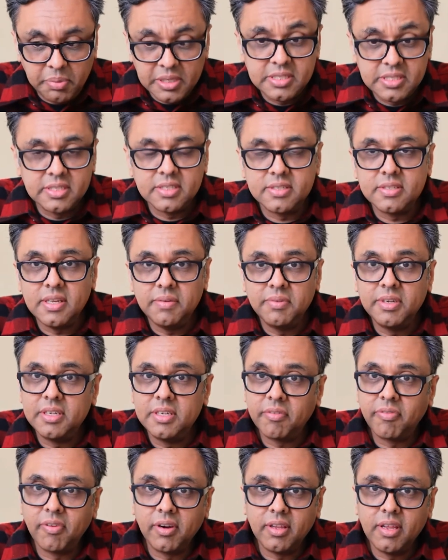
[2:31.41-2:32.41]
business even
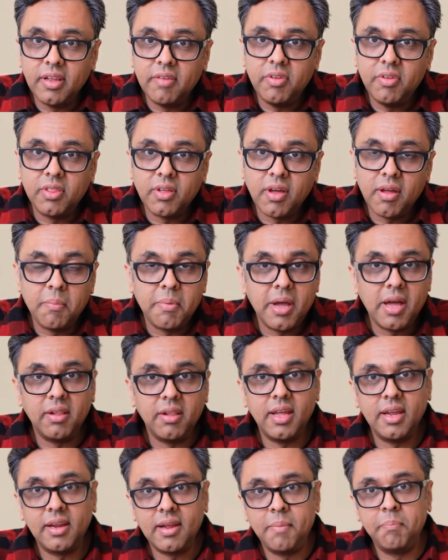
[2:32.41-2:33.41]
differently if you thought
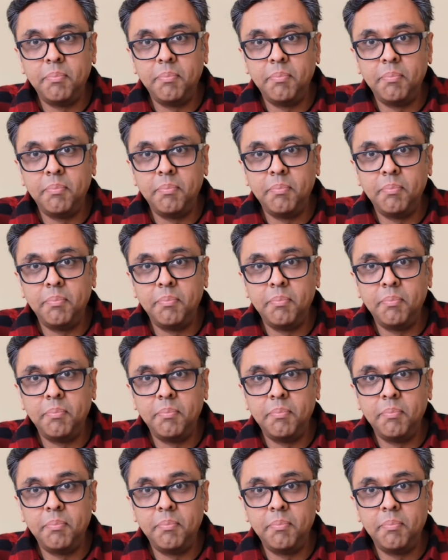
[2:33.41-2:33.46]
about like,